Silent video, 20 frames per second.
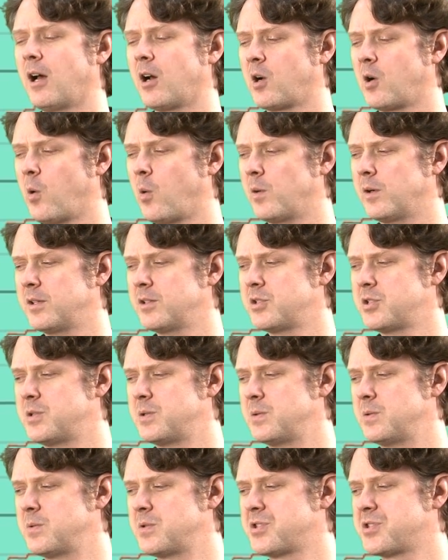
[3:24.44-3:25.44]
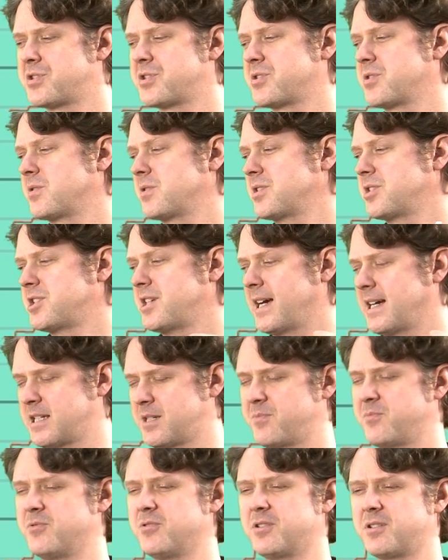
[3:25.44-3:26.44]
According to certain
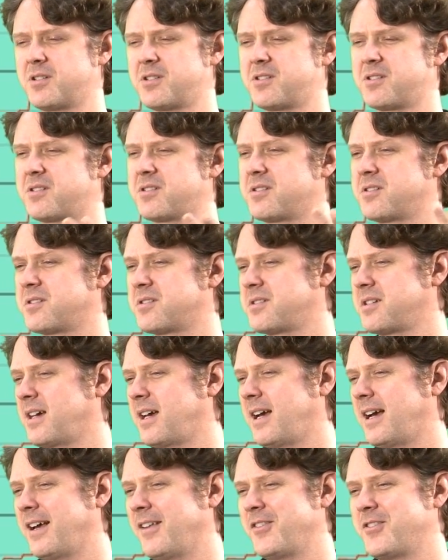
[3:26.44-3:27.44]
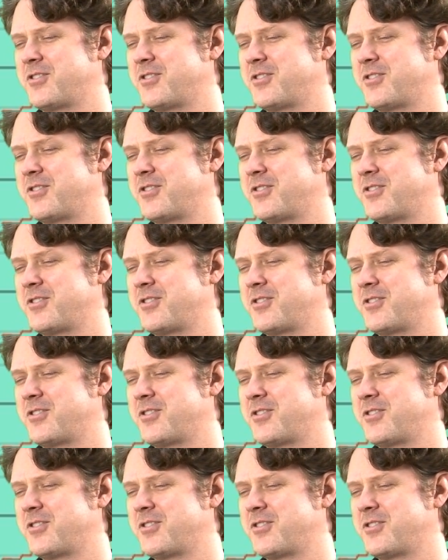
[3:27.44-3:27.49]
textbooks, uh,